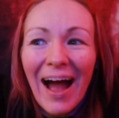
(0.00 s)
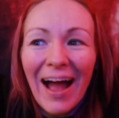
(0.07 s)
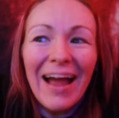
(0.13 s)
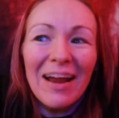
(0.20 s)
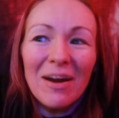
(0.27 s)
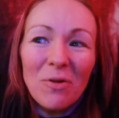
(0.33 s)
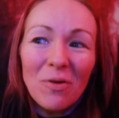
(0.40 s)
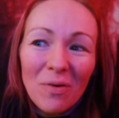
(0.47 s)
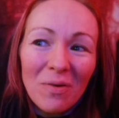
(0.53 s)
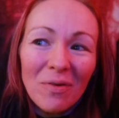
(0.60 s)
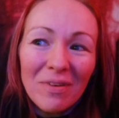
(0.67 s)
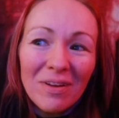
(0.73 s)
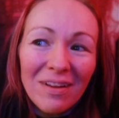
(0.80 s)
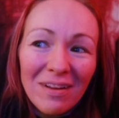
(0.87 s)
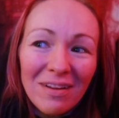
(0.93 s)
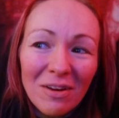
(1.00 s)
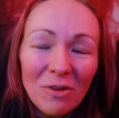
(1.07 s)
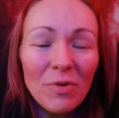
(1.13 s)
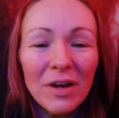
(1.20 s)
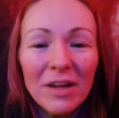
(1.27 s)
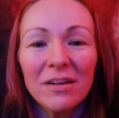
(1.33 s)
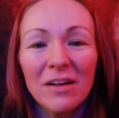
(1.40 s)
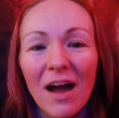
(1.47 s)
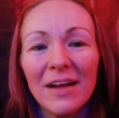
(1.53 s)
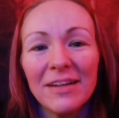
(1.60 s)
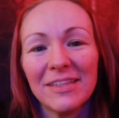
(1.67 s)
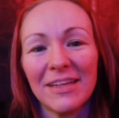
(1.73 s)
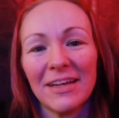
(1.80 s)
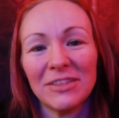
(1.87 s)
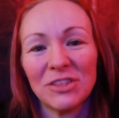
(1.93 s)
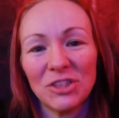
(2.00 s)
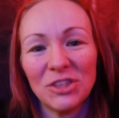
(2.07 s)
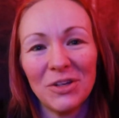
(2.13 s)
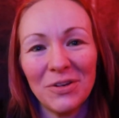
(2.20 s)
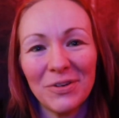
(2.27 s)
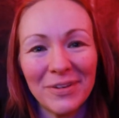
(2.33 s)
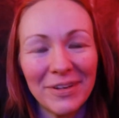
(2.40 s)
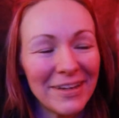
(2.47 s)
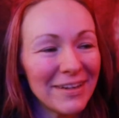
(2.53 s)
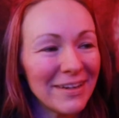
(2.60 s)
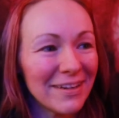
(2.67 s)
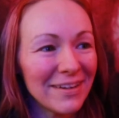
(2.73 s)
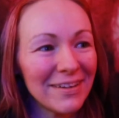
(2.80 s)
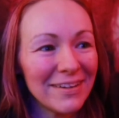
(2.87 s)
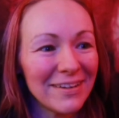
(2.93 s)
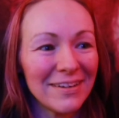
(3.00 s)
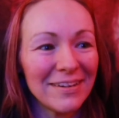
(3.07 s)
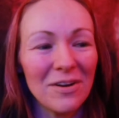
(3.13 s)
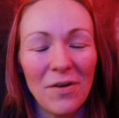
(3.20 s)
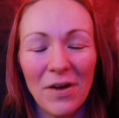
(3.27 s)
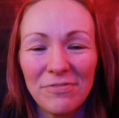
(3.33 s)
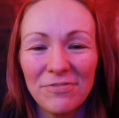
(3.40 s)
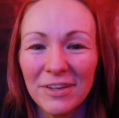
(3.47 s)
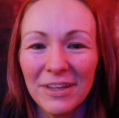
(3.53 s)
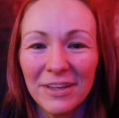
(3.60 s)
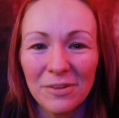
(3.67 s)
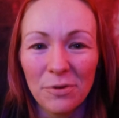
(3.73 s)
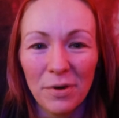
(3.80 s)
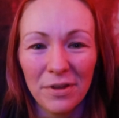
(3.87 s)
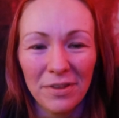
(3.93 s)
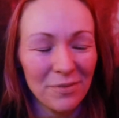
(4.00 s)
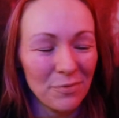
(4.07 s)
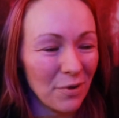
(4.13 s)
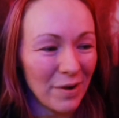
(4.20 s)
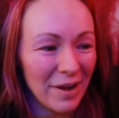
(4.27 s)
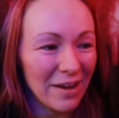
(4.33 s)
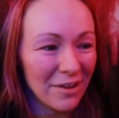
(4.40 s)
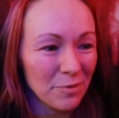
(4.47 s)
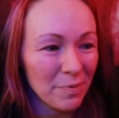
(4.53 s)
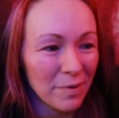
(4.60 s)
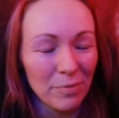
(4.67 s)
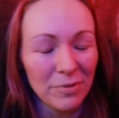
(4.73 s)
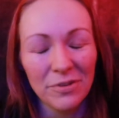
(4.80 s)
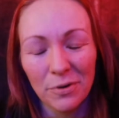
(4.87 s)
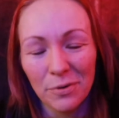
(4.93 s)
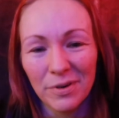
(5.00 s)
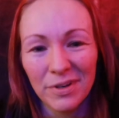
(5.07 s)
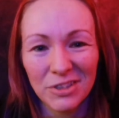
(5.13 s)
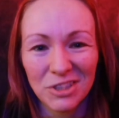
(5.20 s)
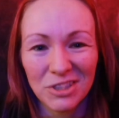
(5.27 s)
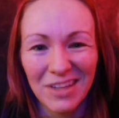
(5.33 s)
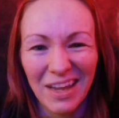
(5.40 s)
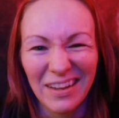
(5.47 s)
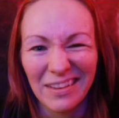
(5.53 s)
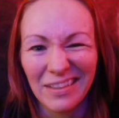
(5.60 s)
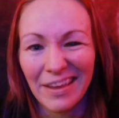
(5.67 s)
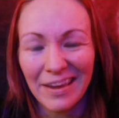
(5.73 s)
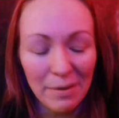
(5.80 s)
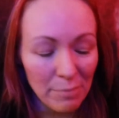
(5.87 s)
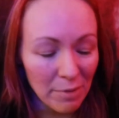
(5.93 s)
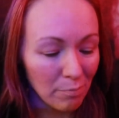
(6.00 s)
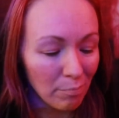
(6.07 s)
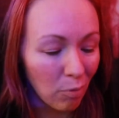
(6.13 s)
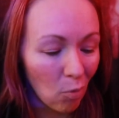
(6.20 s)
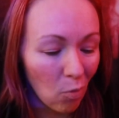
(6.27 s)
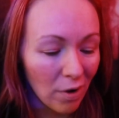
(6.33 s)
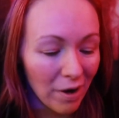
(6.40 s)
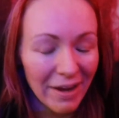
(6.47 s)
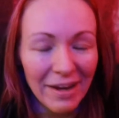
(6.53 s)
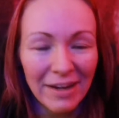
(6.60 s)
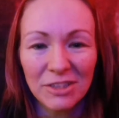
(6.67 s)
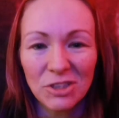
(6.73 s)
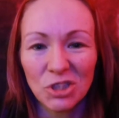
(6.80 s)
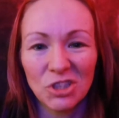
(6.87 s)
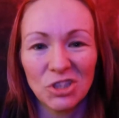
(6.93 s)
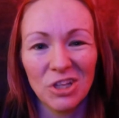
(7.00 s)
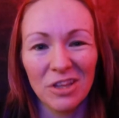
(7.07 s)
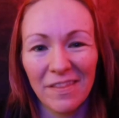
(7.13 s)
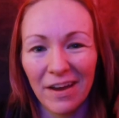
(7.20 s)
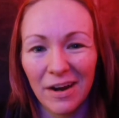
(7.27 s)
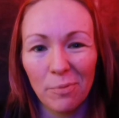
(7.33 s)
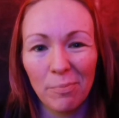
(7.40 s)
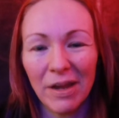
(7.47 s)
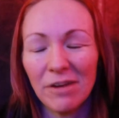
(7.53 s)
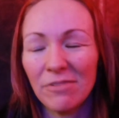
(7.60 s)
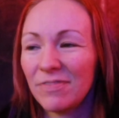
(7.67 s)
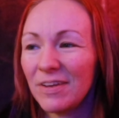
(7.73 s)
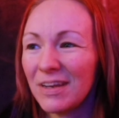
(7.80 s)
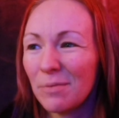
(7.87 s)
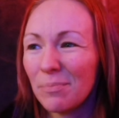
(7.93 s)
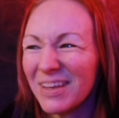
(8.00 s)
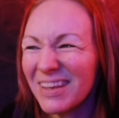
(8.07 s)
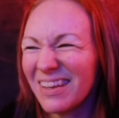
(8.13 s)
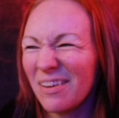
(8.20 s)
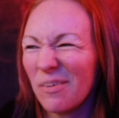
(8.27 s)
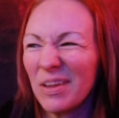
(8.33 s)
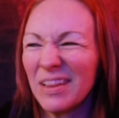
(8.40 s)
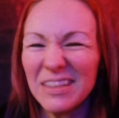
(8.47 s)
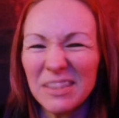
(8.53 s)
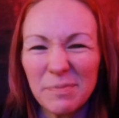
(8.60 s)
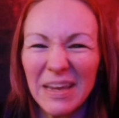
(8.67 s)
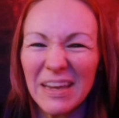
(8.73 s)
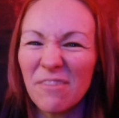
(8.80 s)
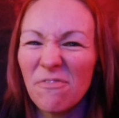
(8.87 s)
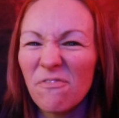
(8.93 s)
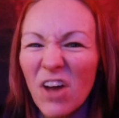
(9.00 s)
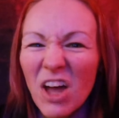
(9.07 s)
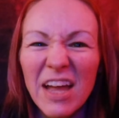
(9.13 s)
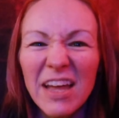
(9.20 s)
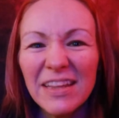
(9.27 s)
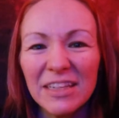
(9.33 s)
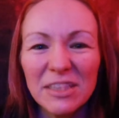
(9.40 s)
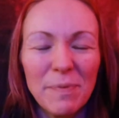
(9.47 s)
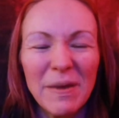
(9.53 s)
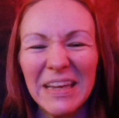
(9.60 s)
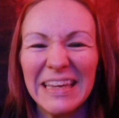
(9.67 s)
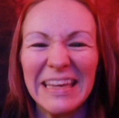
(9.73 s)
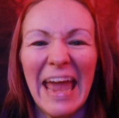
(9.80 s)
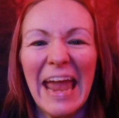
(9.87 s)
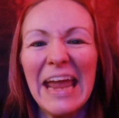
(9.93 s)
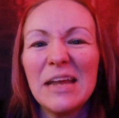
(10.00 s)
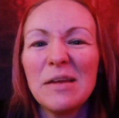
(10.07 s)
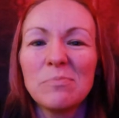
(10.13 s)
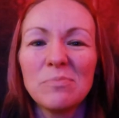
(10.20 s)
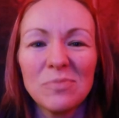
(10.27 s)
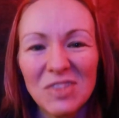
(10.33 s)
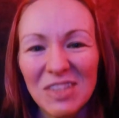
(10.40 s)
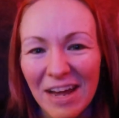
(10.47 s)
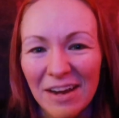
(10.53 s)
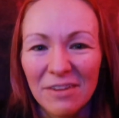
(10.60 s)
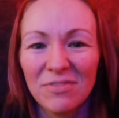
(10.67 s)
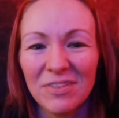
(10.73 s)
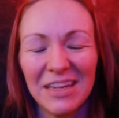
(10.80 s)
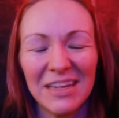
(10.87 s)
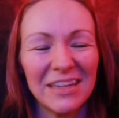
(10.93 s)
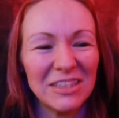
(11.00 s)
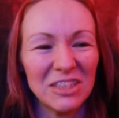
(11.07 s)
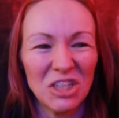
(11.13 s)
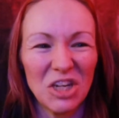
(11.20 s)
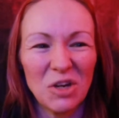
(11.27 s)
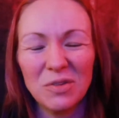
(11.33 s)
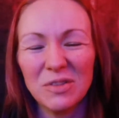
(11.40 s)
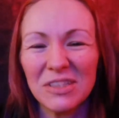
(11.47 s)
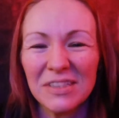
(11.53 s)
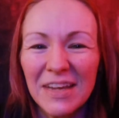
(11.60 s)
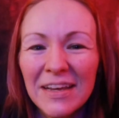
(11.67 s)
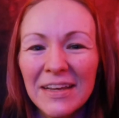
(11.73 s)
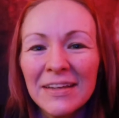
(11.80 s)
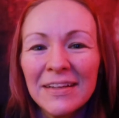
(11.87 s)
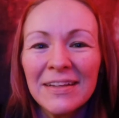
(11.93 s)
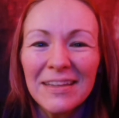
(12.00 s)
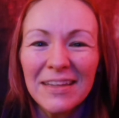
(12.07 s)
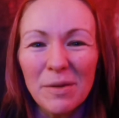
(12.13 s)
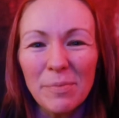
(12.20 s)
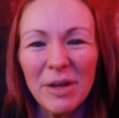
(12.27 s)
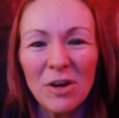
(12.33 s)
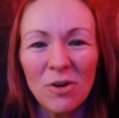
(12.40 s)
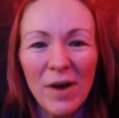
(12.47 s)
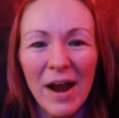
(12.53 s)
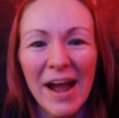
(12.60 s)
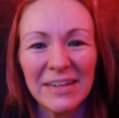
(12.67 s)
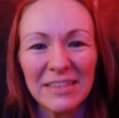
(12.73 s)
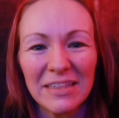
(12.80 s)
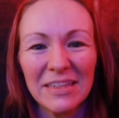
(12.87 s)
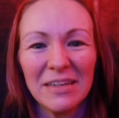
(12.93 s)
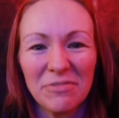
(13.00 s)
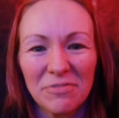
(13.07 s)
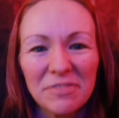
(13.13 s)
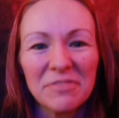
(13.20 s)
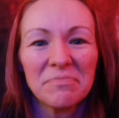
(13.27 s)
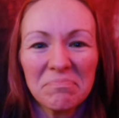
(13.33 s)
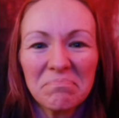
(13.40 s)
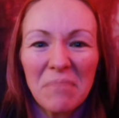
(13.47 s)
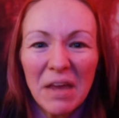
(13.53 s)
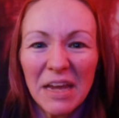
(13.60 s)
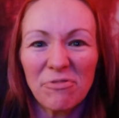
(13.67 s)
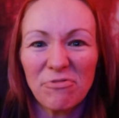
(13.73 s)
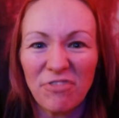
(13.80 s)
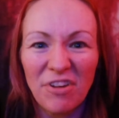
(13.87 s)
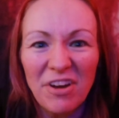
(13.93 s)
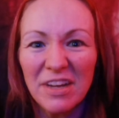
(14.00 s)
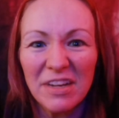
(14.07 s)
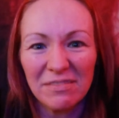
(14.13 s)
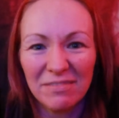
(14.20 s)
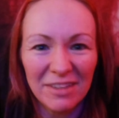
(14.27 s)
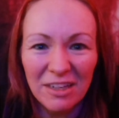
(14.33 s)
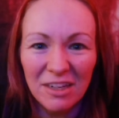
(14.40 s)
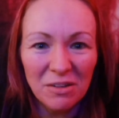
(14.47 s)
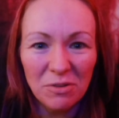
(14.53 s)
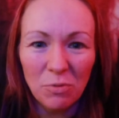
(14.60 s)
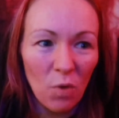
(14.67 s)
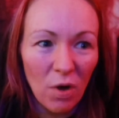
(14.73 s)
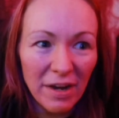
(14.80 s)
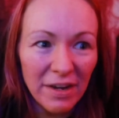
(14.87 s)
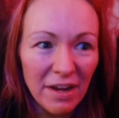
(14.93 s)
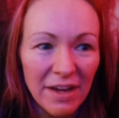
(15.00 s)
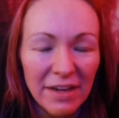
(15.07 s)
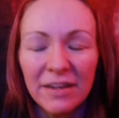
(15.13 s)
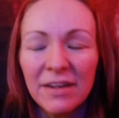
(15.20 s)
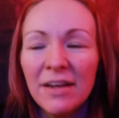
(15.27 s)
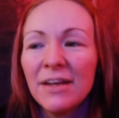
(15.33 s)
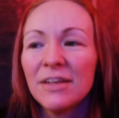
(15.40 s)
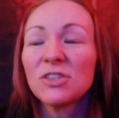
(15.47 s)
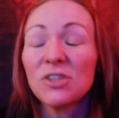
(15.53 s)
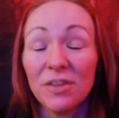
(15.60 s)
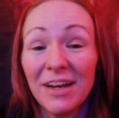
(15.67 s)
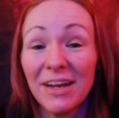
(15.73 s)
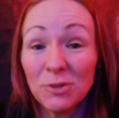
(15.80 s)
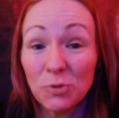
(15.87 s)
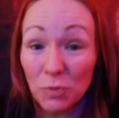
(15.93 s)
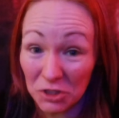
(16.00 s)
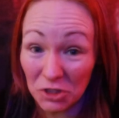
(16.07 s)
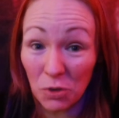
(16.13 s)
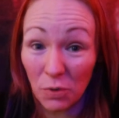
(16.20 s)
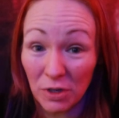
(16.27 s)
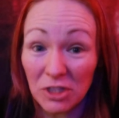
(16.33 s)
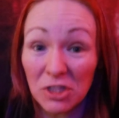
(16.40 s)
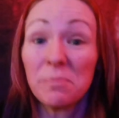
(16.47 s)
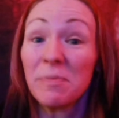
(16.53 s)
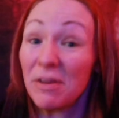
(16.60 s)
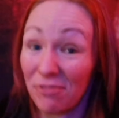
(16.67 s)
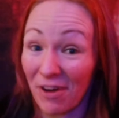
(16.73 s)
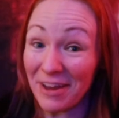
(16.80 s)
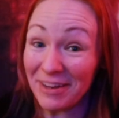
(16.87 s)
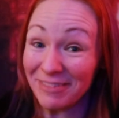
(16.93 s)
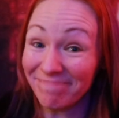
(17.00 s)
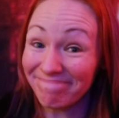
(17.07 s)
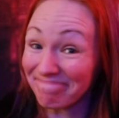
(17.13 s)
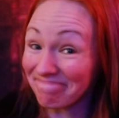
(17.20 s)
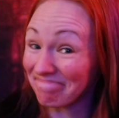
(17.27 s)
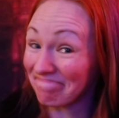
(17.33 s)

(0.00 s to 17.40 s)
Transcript: I don't run contests, you know, like, I don't know, I feel like the way, the way other people do it is just kind of lame and boring and it's just to their benefit, and I'm like, you know what, let's make it fun, let's make games out of these, you know, just a little bit interactive, make it fun, you know, why not? So the next one's going to be fun